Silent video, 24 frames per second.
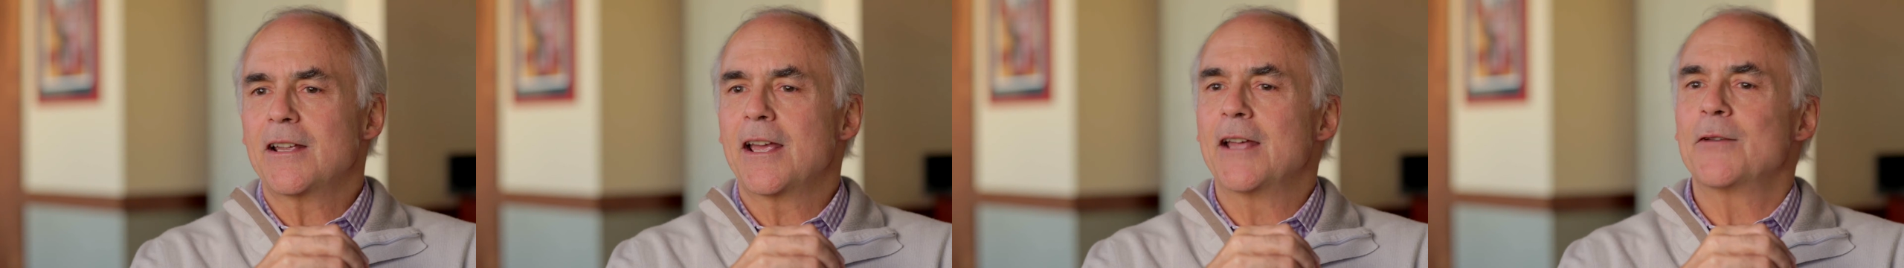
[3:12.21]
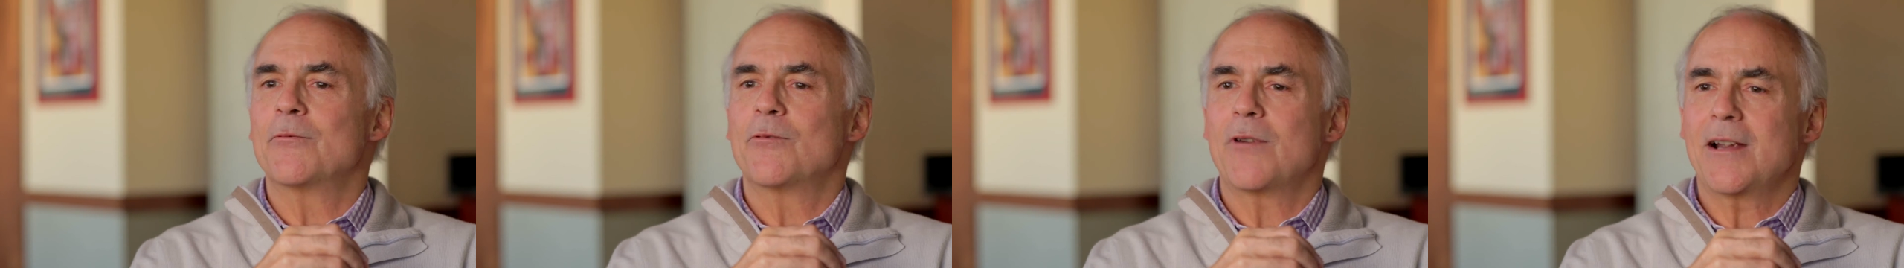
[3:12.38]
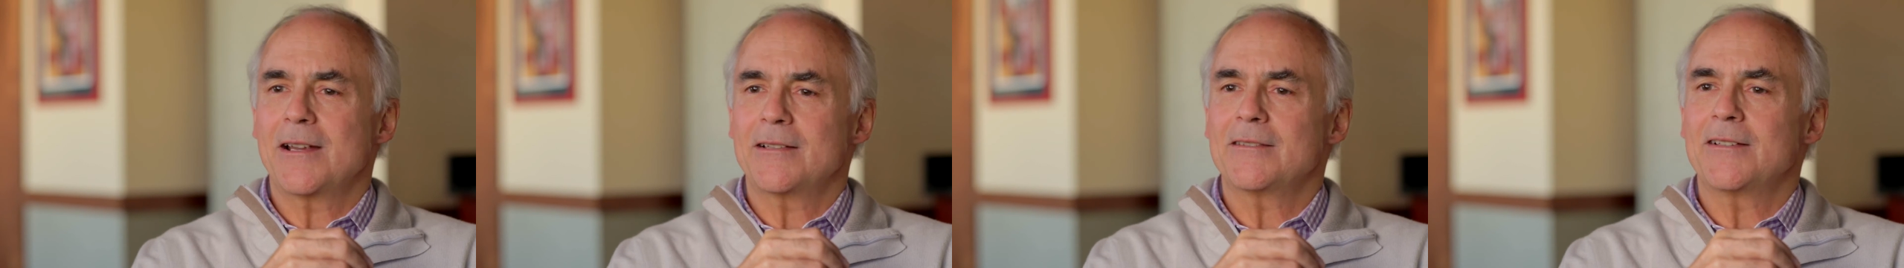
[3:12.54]
and
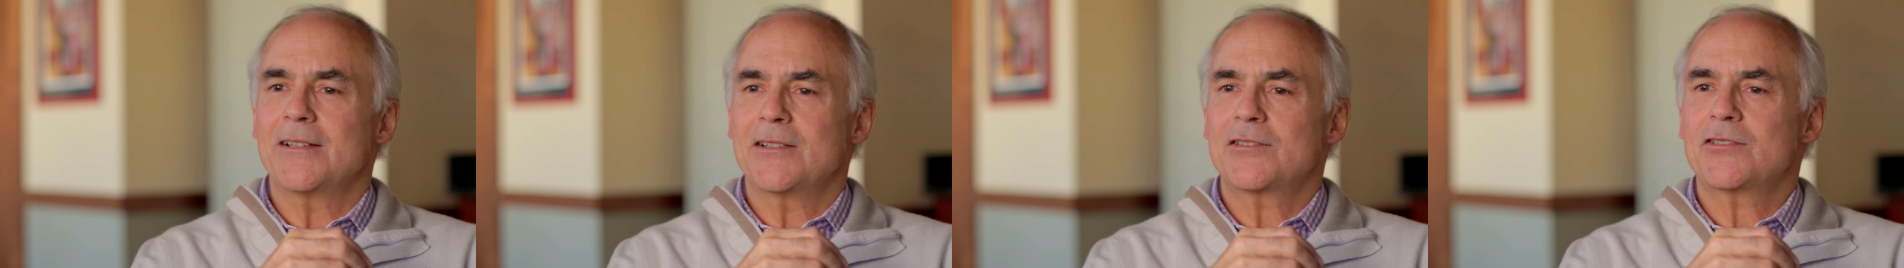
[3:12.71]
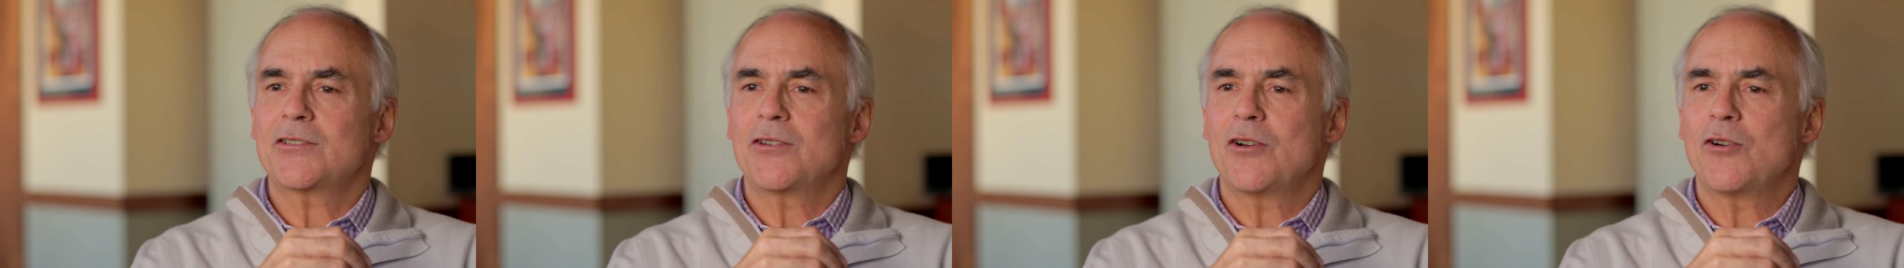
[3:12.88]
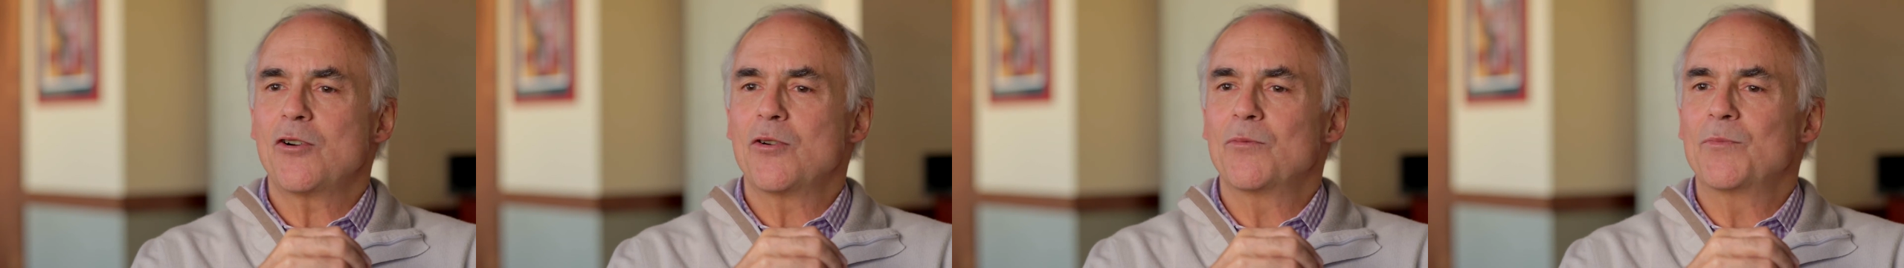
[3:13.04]
rightly
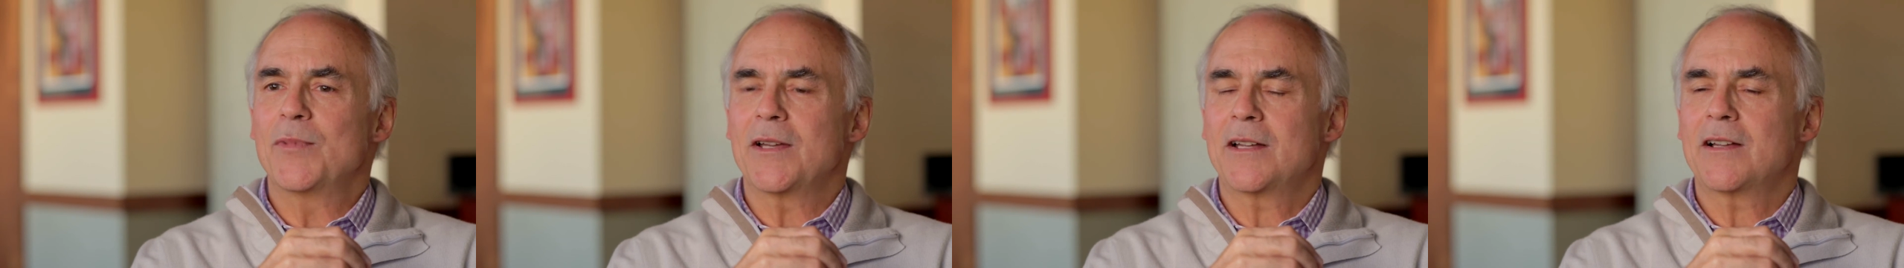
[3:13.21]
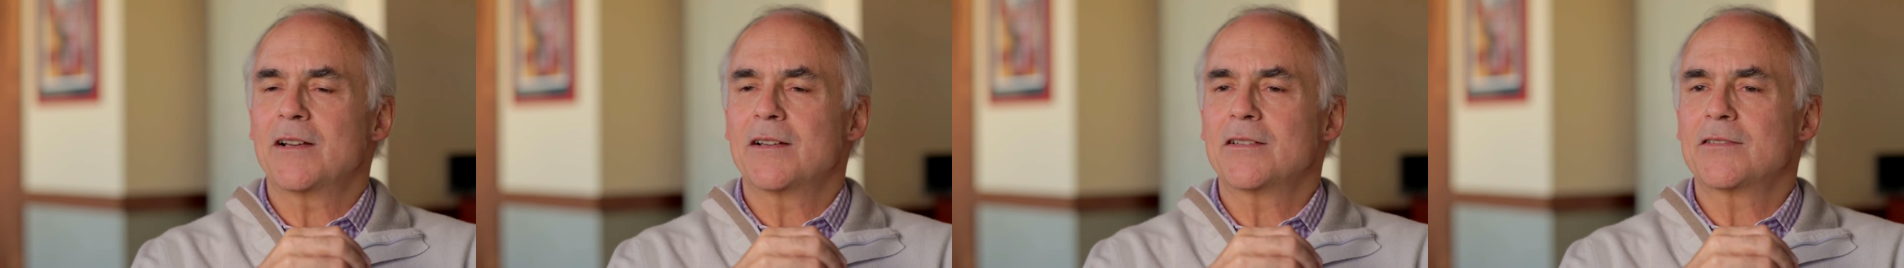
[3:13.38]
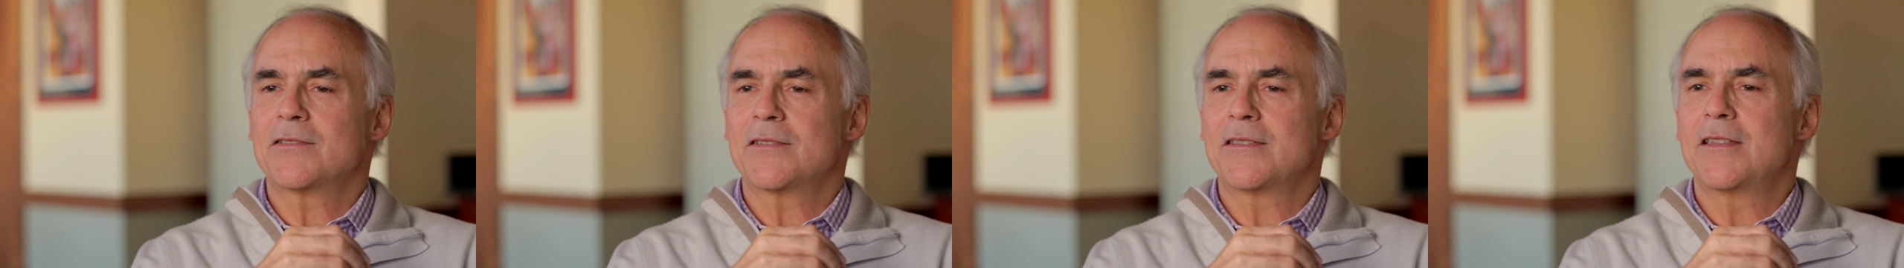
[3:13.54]
so,
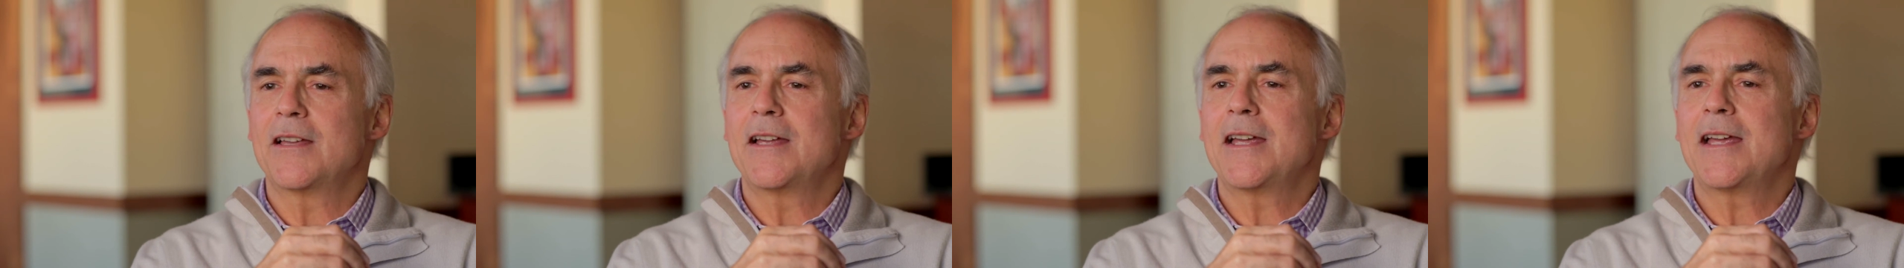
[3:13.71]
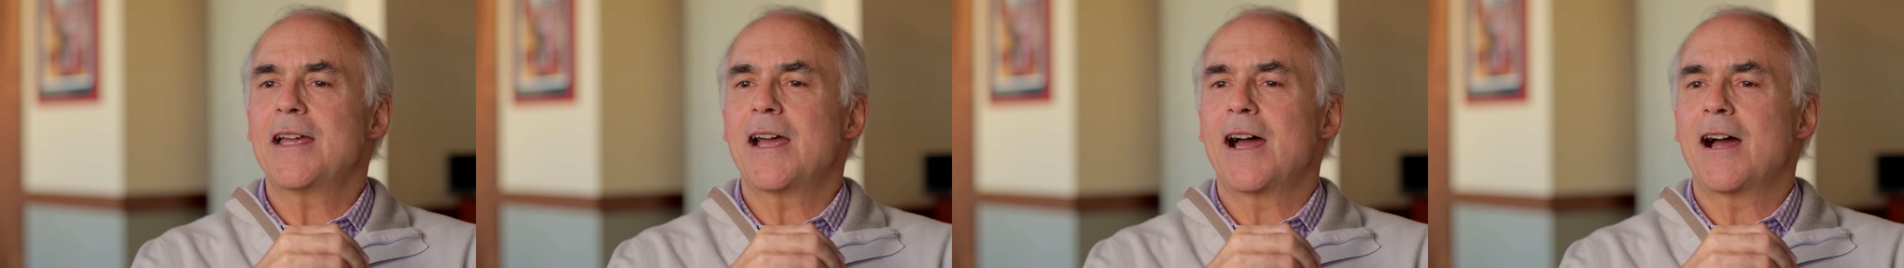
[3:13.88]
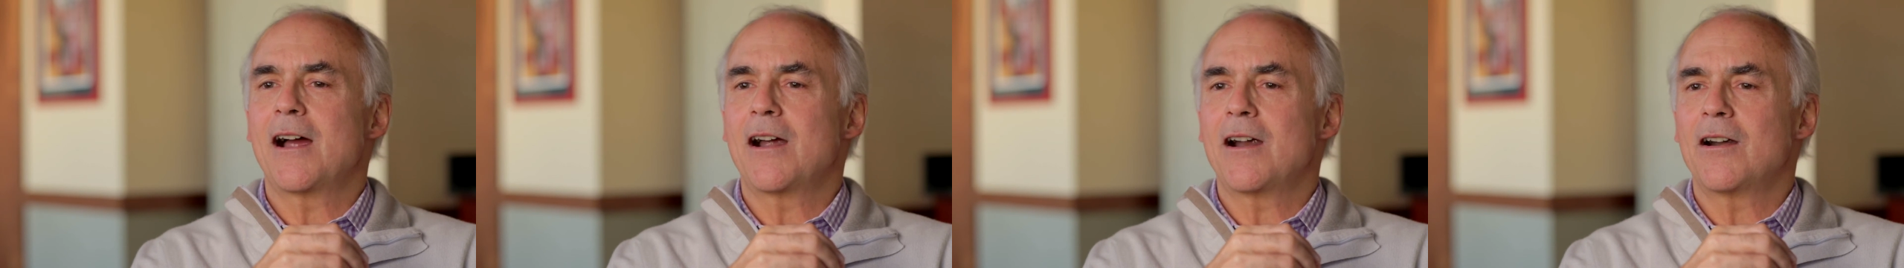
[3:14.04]
because
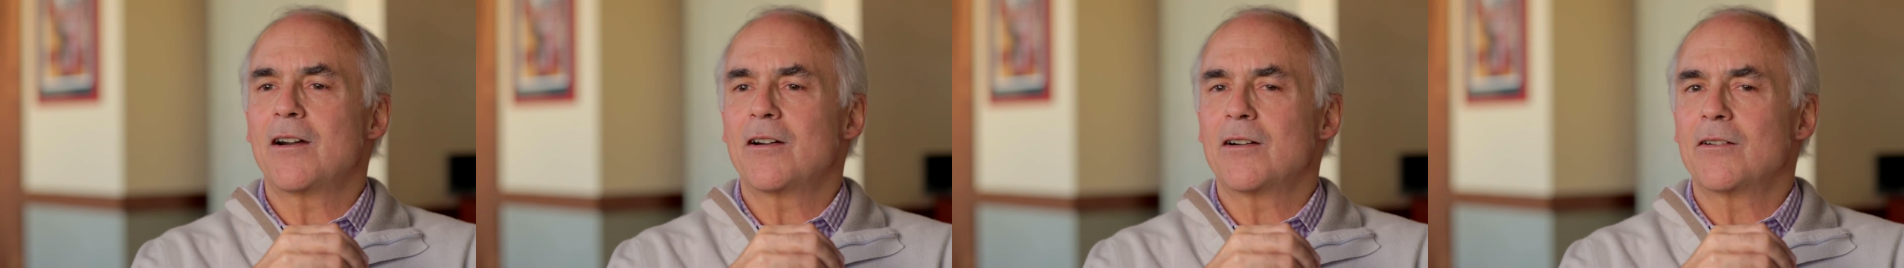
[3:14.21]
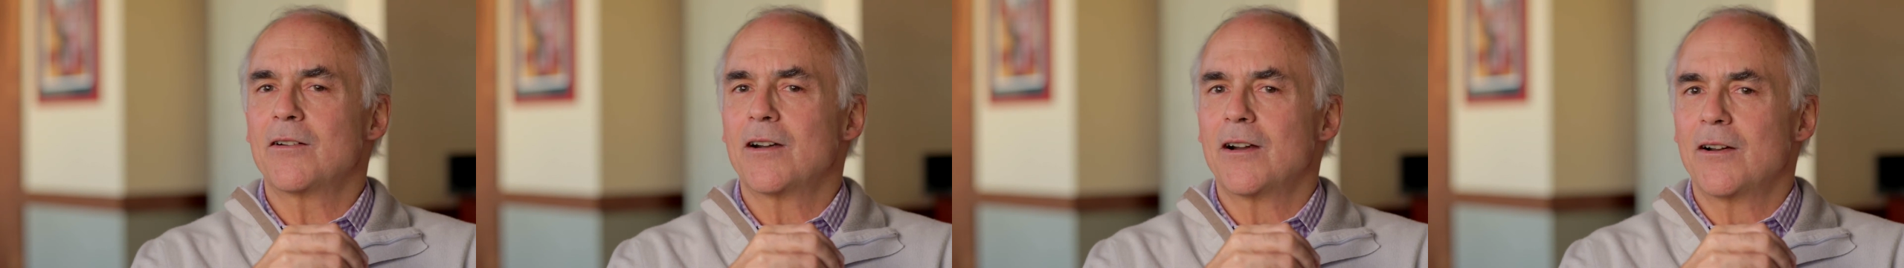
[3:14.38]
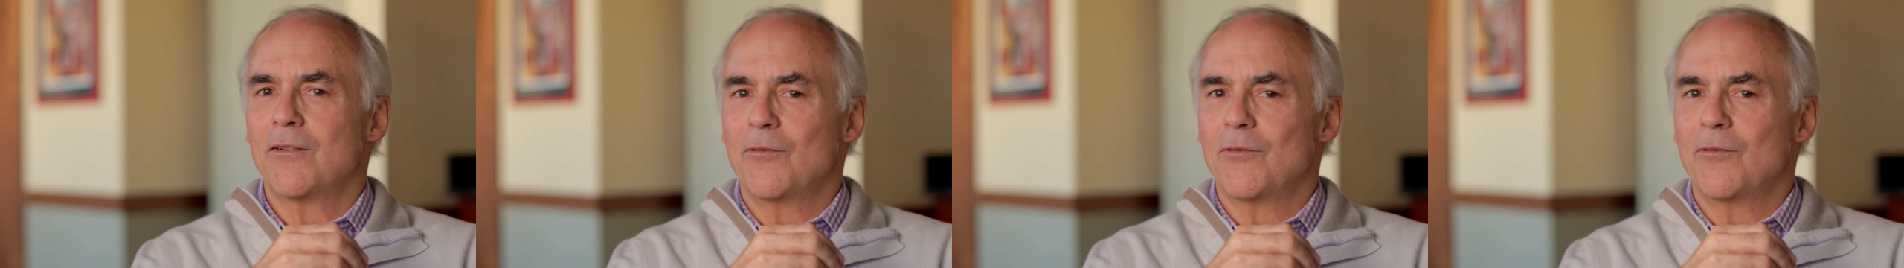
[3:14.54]
they are